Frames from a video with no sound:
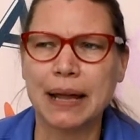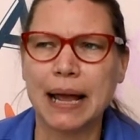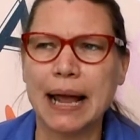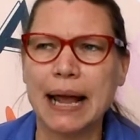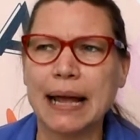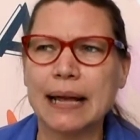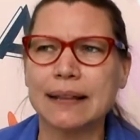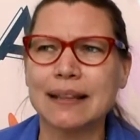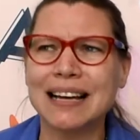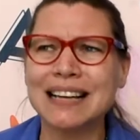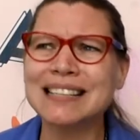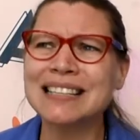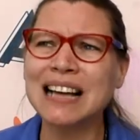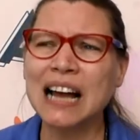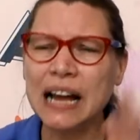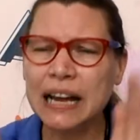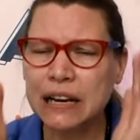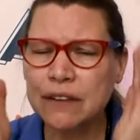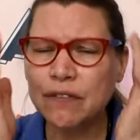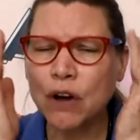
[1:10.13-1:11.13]
And that's
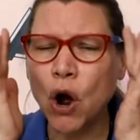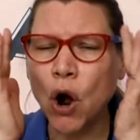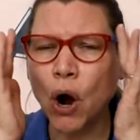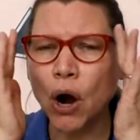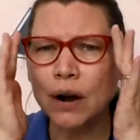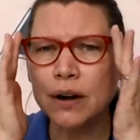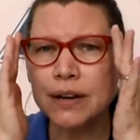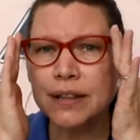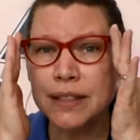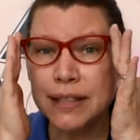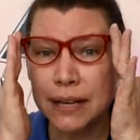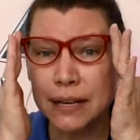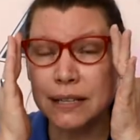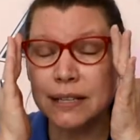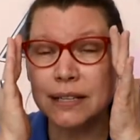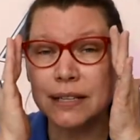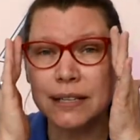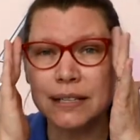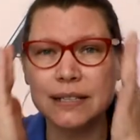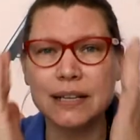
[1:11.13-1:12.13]
kind of a hard thing
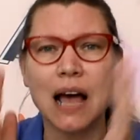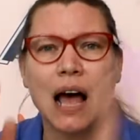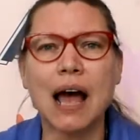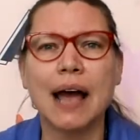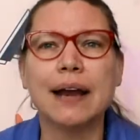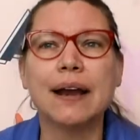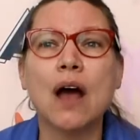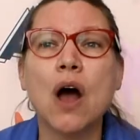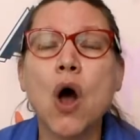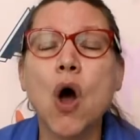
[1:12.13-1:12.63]
to decide.